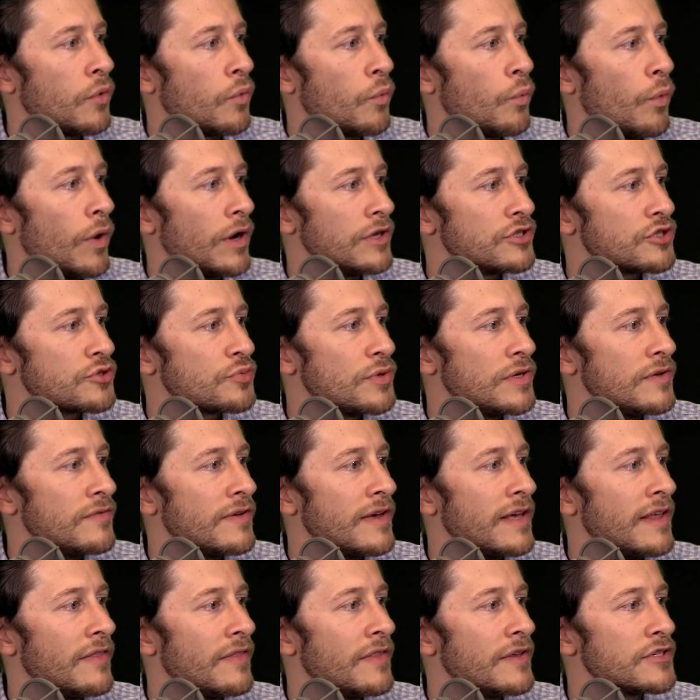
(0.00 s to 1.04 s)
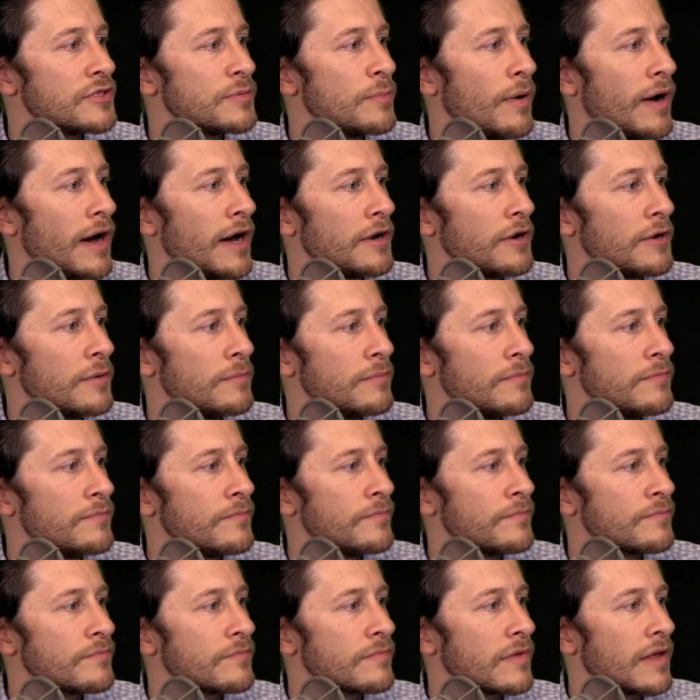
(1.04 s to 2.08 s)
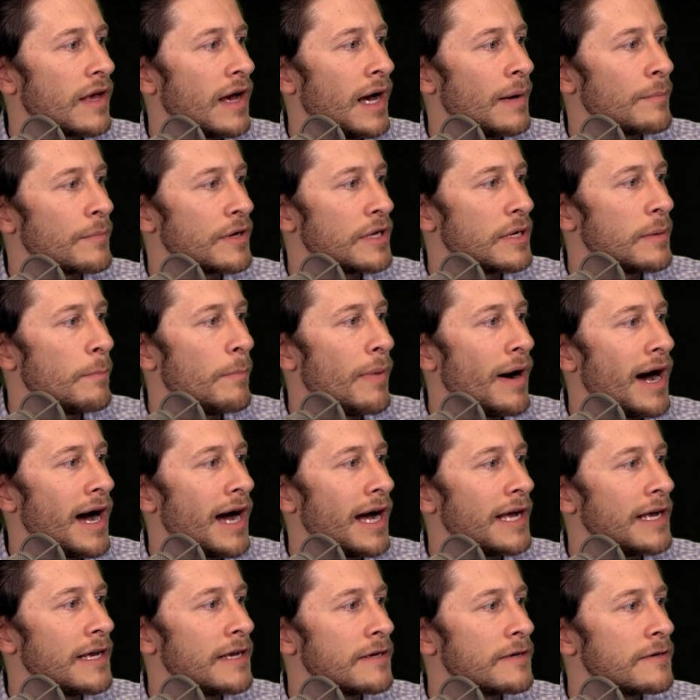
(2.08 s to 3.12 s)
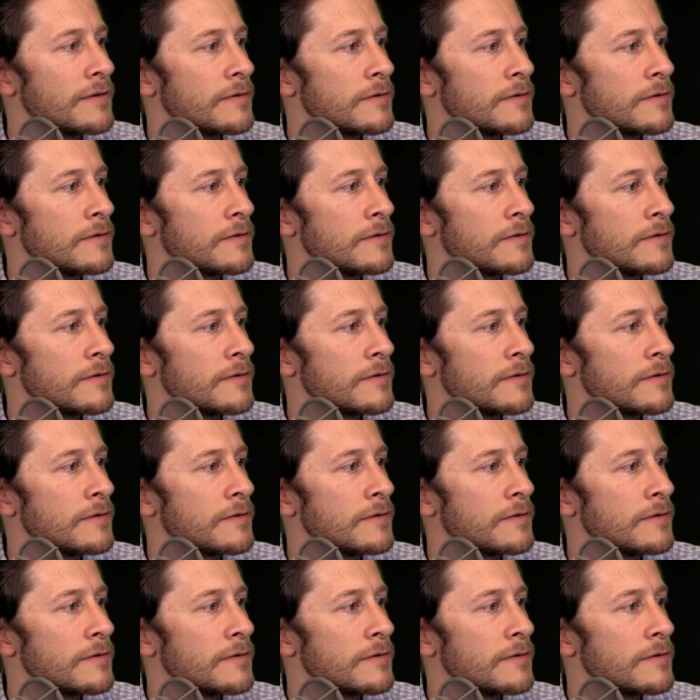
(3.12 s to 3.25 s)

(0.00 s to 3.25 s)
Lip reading: Once we've hit this bottom, I'm going to buy.